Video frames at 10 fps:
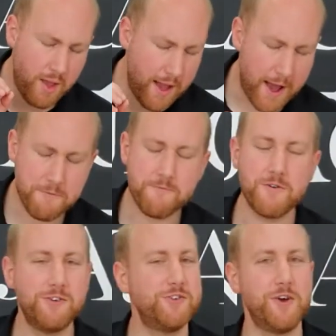
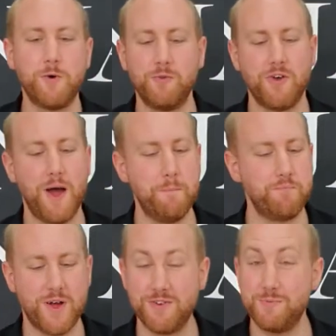Every single
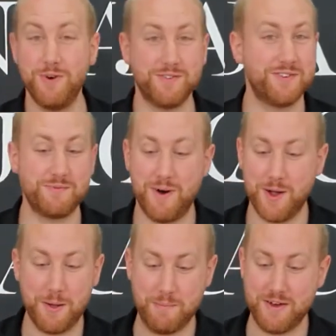time, that just puts a
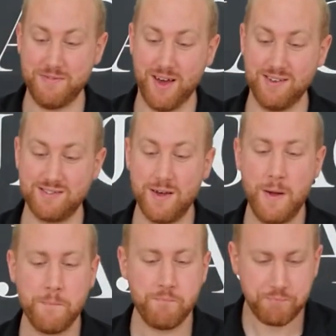smile on my face.
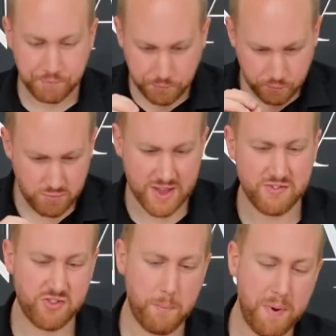
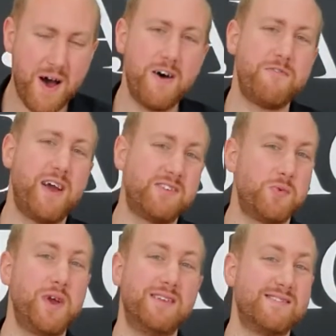It's the perfect
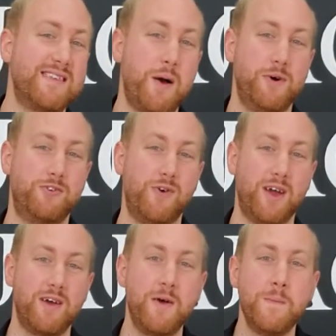sweet and sour
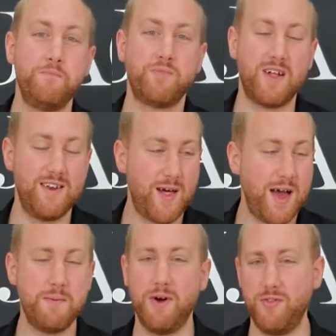drink. The
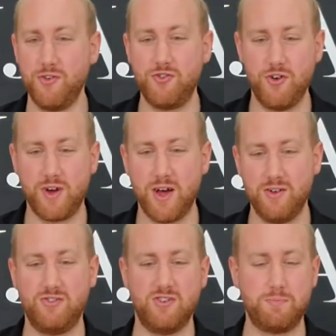lime and the
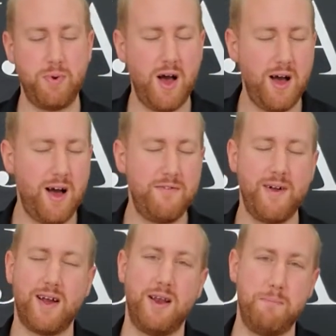sugar just
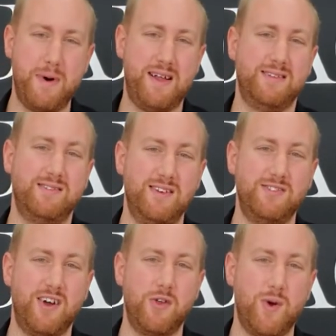perfectly balance
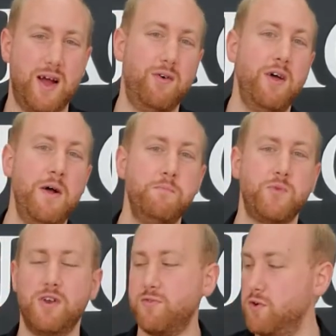each other out.
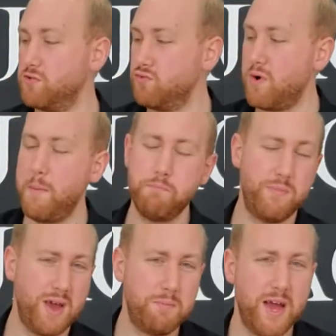And of course,
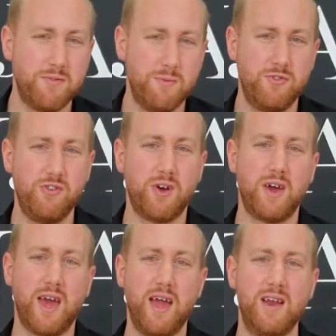rum being made from
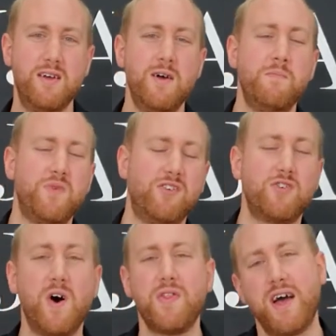sugar cane, it's
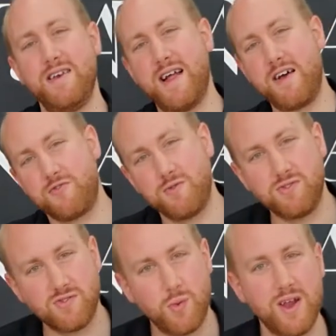got that natural
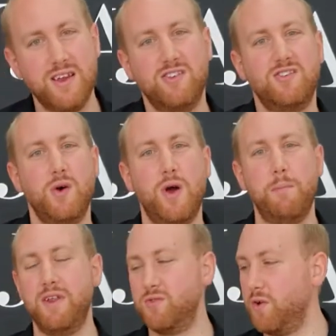sweetness to
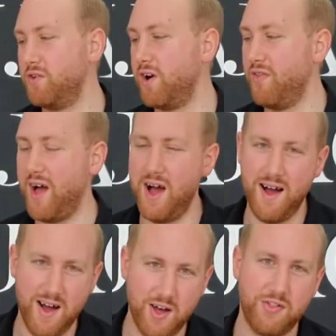it, but it's also got that
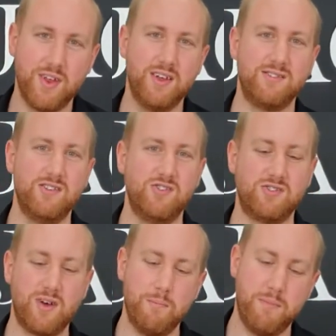earthiness that
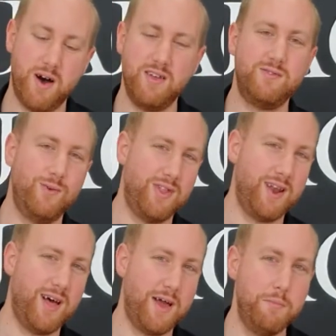just combines with
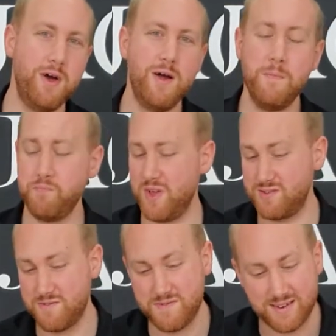the lime.
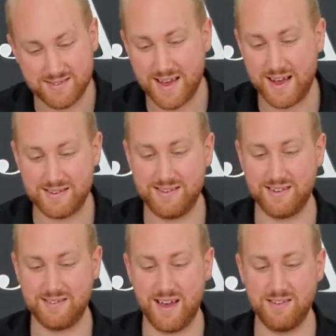It's a
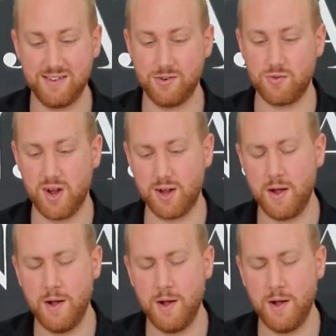fantastic tasting drink.